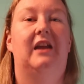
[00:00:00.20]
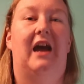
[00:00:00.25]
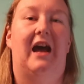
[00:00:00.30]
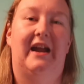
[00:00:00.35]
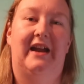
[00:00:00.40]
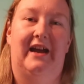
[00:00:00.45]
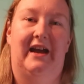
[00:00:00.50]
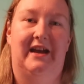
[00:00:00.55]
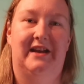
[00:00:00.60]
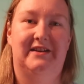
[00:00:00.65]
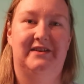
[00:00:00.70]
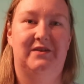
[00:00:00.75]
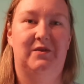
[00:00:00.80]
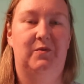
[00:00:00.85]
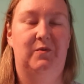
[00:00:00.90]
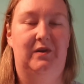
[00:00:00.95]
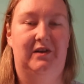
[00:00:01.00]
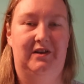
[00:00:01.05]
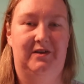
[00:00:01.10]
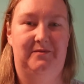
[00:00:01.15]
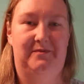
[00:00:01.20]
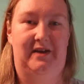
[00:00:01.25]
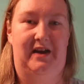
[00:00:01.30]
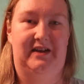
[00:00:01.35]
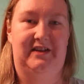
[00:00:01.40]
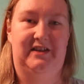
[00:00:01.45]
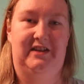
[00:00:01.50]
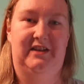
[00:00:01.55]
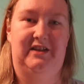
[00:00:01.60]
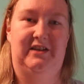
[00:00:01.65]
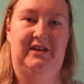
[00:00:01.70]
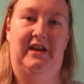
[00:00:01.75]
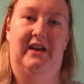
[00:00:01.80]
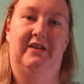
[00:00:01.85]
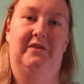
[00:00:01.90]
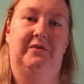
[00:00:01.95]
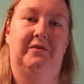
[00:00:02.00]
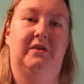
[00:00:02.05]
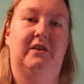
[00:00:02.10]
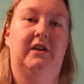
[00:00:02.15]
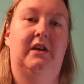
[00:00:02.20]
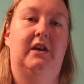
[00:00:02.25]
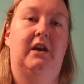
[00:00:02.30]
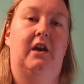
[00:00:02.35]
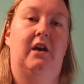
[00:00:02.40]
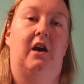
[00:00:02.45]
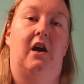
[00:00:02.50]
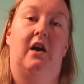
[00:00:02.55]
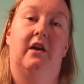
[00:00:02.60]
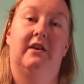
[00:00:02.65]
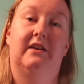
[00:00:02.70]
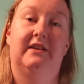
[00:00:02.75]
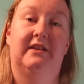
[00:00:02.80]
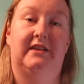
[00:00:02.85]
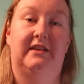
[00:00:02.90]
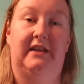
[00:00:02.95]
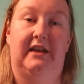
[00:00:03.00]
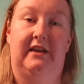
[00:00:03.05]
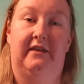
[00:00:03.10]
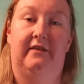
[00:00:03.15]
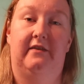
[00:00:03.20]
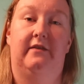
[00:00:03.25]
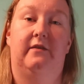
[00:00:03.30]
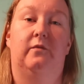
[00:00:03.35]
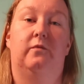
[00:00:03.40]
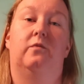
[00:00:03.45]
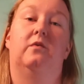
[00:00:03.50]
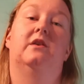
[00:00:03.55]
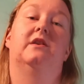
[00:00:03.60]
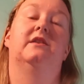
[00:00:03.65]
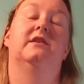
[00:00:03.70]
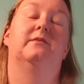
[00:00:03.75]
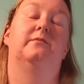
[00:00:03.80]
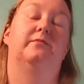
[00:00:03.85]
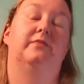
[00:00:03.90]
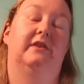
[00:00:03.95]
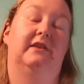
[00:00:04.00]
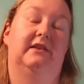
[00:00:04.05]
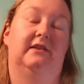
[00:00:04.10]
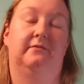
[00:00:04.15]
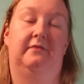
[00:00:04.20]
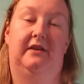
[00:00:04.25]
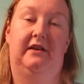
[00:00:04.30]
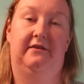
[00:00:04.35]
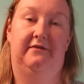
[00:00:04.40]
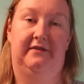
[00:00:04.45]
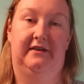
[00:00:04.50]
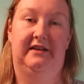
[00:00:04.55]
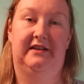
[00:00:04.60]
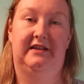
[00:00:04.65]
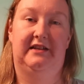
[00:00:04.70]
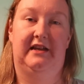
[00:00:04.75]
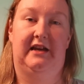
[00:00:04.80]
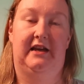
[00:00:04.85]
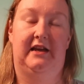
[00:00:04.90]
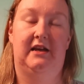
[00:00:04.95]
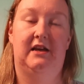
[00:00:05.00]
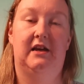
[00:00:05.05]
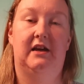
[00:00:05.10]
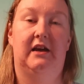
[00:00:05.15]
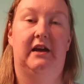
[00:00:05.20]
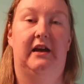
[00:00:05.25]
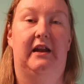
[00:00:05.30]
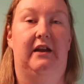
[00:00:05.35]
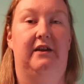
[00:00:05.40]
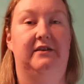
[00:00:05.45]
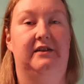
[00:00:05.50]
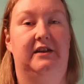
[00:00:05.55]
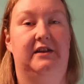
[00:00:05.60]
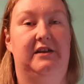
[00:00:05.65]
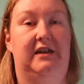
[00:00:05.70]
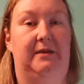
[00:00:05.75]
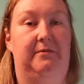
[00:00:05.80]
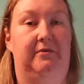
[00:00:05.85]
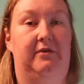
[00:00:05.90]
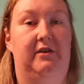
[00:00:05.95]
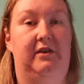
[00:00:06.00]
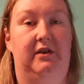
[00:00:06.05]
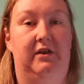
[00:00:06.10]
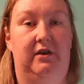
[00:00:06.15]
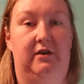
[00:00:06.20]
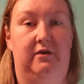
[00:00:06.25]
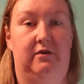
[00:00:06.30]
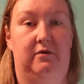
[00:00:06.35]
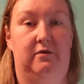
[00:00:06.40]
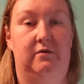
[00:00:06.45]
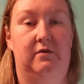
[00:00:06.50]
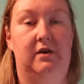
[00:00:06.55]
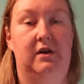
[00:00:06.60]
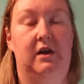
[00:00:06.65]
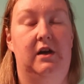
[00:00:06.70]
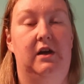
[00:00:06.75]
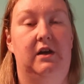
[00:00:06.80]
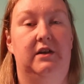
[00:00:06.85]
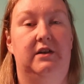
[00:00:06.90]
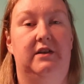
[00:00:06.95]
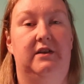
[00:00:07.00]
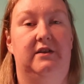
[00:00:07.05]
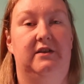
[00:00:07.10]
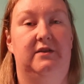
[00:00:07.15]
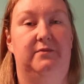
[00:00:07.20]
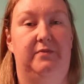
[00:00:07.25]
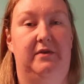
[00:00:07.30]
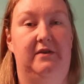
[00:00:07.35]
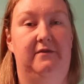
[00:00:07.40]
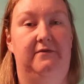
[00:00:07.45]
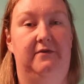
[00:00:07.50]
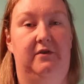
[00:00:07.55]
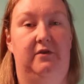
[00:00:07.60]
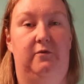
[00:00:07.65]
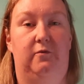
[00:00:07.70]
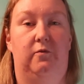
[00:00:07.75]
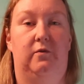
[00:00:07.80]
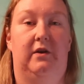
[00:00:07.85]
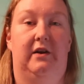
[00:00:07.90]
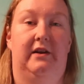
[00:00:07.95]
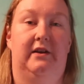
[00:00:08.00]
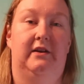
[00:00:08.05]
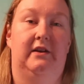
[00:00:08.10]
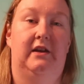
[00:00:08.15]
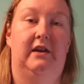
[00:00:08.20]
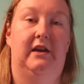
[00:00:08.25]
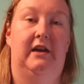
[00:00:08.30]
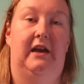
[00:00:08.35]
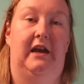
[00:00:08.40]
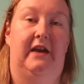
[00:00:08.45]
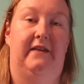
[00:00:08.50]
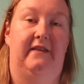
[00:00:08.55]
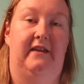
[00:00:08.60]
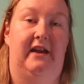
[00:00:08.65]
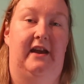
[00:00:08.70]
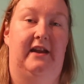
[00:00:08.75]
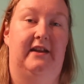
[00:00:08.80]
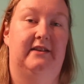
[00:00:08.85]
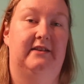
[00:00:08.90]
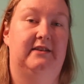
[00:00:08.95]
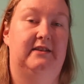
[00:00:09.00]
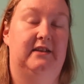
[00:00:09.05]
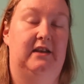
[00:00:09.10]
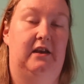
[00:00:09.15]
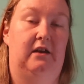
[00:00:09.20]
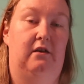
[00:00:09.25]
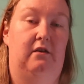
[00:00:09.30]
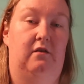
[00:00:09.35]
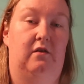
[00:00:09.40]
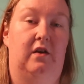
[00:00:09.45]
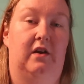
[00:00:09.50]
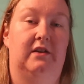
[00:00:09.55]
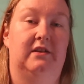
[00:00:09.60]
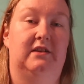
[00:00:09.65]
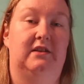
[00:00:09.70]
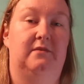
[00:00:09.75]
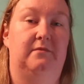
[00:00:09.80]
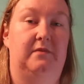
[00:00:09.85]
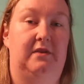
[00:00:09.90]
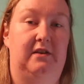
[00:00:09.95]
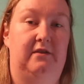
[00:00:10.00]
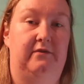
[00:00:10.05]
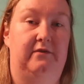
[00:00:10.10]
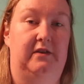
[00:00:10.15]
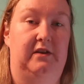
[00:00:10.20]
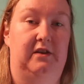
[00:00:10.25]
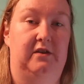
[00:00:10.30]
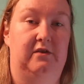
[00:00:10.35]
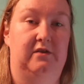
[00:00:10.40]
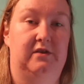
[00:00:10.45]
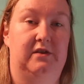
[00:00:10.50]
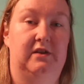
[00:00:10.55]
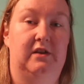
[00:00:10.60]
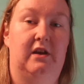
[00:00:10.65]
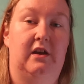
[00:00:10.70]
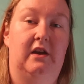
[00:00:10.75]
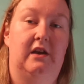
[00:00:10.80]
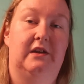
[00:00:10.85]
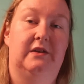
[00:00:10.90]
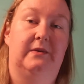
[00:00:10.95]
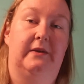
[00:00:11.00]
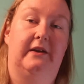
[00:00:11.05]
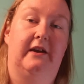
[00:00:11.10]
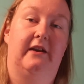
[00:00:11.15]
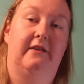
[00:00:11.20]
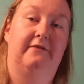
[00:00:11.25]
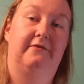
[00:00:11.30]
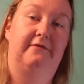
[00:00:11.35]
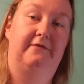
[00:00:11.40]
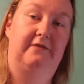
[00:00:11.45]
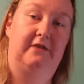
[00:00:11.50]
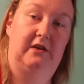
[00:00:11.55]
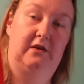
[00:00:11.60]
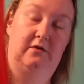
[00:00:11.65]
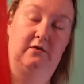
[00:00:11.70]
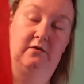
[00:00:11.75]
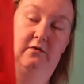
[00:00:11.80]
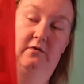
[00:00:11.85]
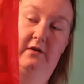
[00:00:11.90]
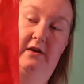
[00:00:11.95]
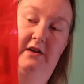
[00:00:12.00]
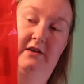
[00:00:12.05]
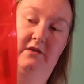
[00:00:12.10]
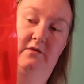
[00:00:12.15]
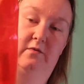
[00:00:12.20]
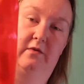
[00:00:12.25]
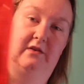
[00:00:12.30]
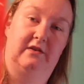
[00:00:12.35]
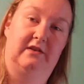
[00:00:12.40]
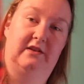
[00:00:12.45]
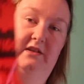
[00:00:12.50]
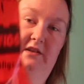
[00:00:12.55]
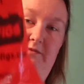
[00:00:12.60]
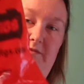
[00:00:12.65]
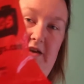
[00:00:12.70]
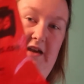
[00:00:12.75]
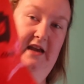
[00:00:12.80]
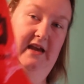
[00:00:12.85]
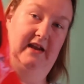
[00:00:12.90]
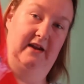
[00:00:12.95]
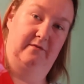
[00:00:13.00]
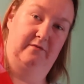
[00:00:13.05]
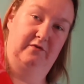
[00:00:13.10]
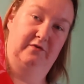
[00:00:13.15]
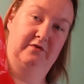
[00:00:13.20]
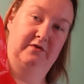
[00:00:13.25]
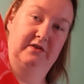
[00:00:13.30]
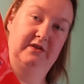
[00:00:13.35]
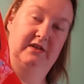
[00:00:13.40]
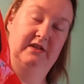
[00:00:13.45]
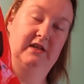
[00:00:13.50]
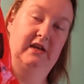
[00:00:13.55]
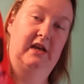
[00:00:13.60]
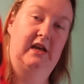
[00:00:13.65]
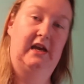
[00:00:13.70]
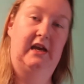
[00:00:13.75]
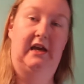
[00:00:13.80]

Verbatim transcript: Hi guys, welcome back to the channel. August 10th was Bricks and Minifigs Day, and I was actually able to go to the Springfield one, and they had a sale on some minifigures. So I got a few, as well as some animals.